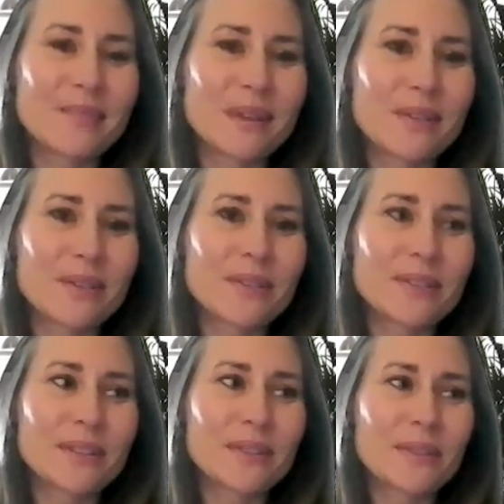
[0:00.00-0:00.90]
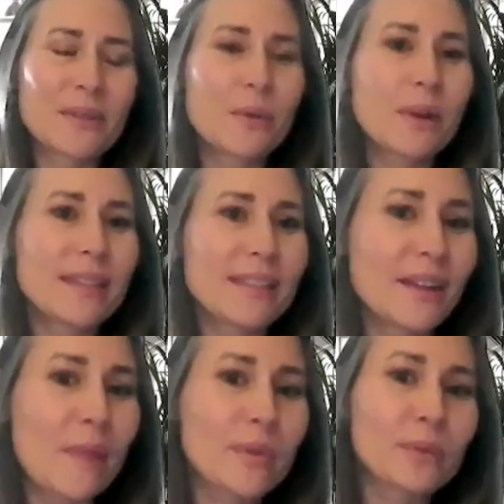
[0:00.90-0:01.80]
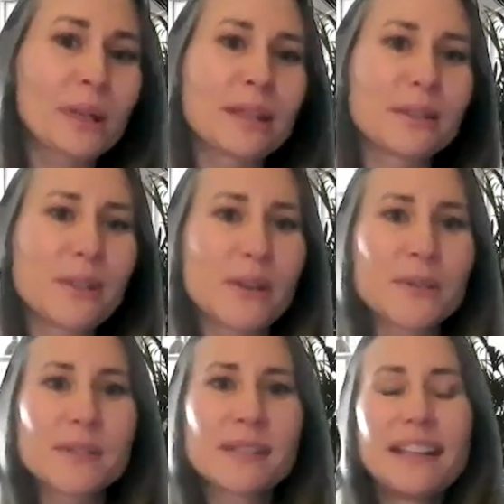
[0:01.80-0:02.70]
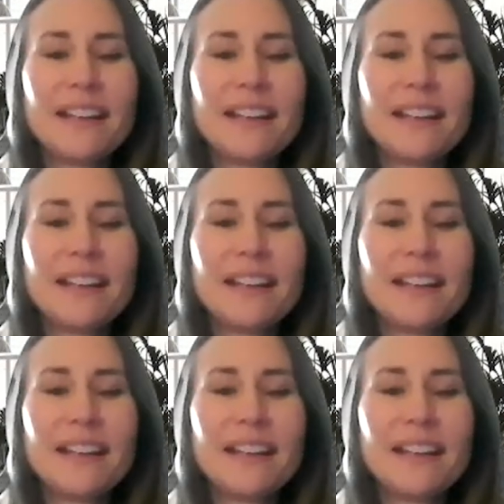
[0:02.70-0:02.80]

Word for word: I'm not I don't think we're quite there yet, but we're getting close.